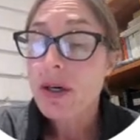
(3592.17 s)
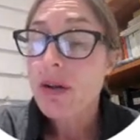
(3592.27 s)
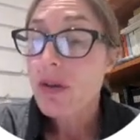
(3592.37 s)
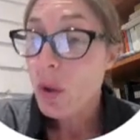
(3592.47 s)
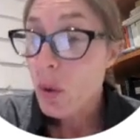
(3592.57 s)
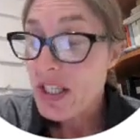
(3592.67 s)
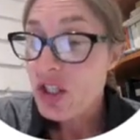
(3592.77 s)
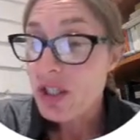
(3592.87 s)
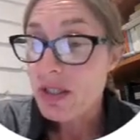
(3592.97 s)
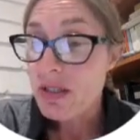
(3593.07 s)
the
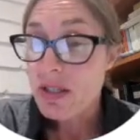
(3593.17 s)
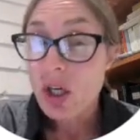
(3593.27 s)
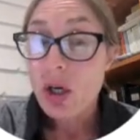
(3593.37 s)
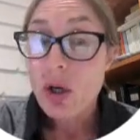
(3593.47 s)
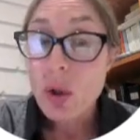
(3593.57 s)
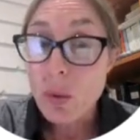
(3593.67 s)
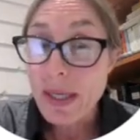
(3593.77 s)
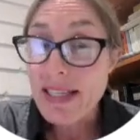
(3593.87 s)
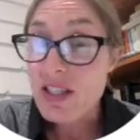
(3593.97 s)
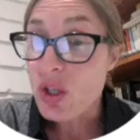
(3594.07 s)
questions: who
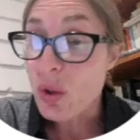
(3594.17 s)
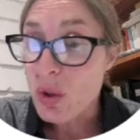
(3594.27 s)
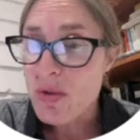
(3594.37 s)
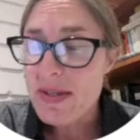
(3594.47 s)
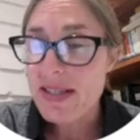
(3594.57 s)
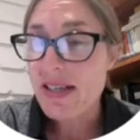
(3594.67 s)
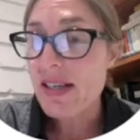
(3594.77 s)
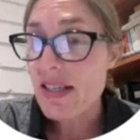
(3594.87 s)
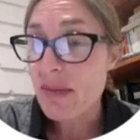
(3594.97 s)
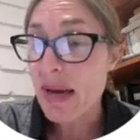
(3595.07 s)
wins, who loses, and
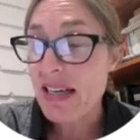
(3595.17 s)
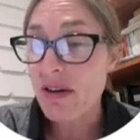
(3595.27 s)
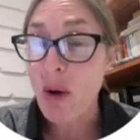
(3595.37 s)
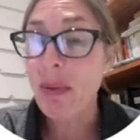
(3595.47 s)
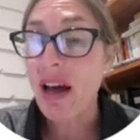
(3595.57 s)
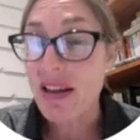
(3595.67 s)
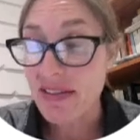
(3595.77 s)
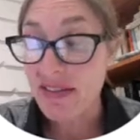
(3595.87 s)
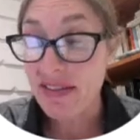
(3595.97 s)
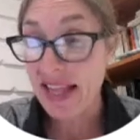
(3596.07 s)
does it matter, applied
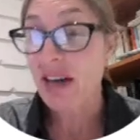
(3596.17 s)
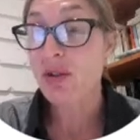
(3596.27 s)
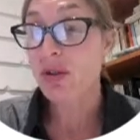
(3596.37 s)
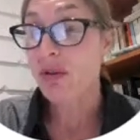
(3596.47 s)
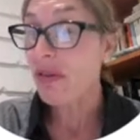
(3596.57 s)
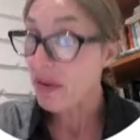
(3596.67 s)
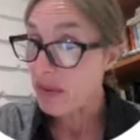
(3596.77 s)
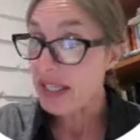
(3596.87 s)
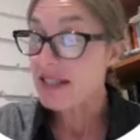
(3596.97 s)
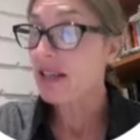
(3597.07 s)
now to
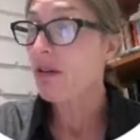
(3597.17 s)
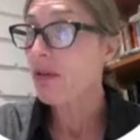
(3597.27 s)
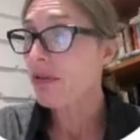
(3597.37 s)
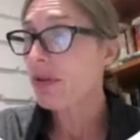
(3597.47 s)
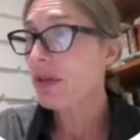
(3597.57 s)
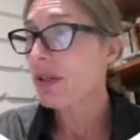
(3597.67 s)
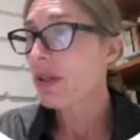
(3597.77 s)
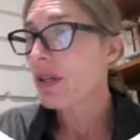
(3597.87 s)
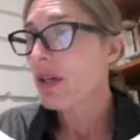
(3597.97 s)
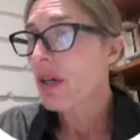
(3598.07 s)
theory itself.
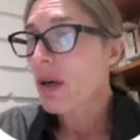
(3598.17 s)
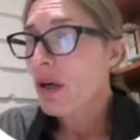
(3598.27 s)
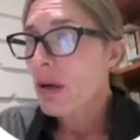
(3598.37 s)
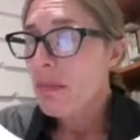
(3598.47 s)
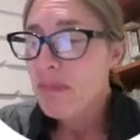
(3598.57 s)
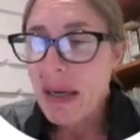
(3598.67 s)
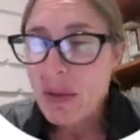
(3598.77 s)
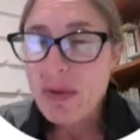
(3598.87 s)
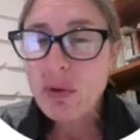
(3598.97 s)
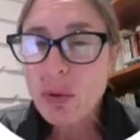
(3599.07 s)

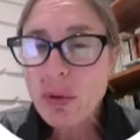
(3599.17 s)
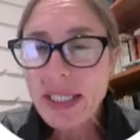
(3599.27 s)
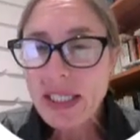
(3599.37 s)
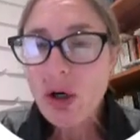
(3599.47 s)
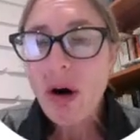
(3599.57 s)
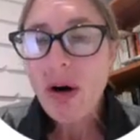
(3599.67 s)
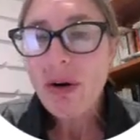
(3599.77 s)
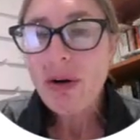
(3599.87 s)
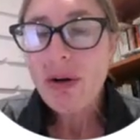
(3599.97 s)
But we've already gone